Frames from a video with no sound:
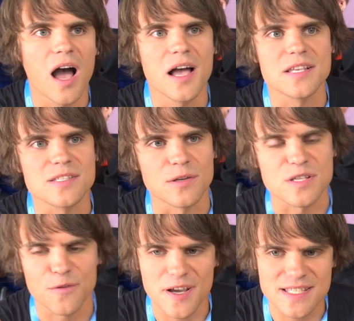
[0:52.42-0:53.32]
So
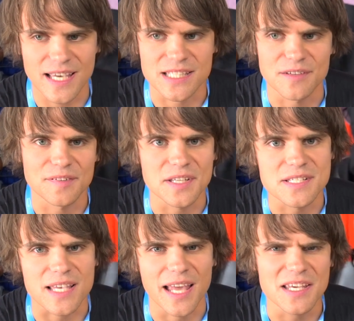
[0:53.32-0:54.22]
as far as
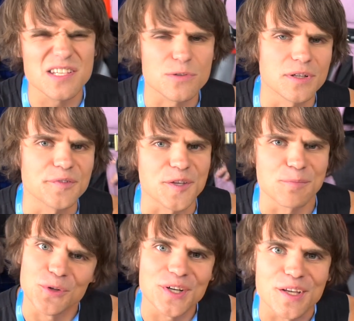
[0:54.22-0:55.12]
activities, any sort of
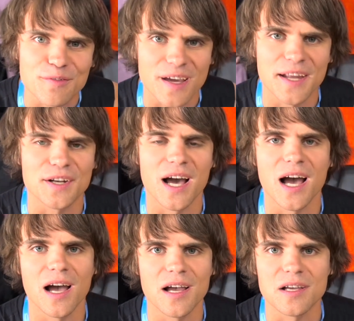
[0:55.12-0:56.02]
community event,
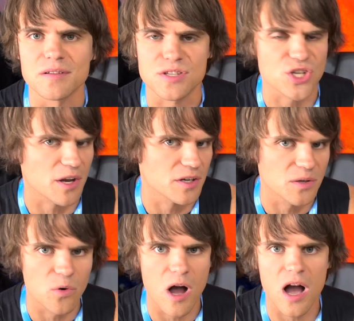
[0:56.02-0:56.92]

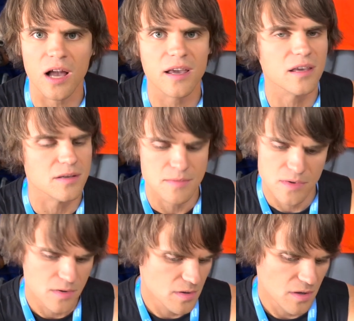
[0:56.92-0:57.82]
charity walk,
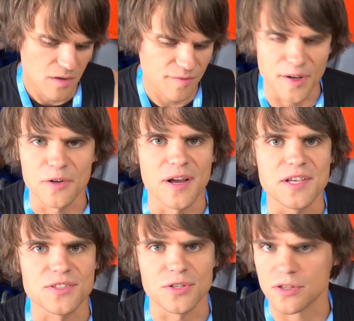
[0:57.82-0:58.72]

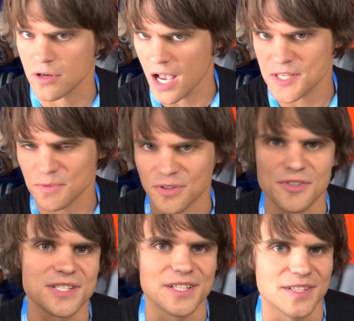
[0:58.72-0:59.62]
fundraiser, hospital
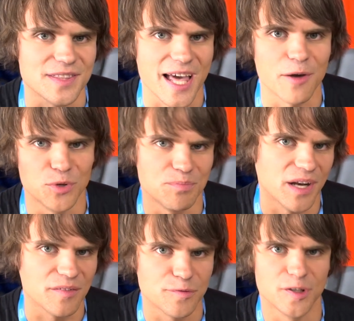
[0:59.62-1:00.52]
visit that would
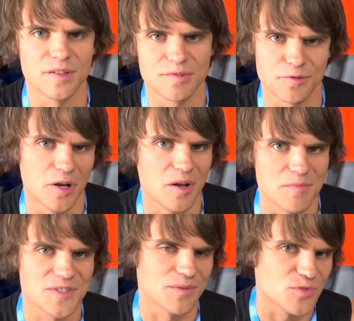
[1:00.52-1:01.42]
benefit
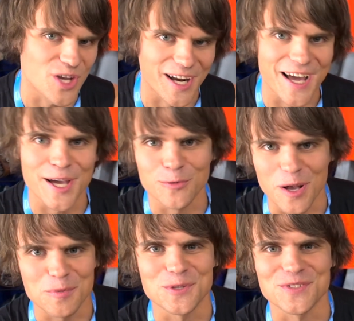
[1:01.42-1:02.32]
from some Jedi and
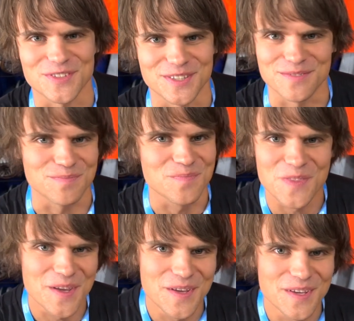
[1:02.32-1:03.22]
Rebels and
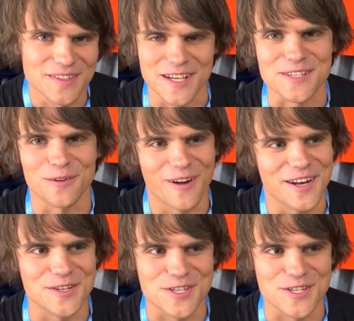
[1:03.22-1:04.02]
Tusken Raiders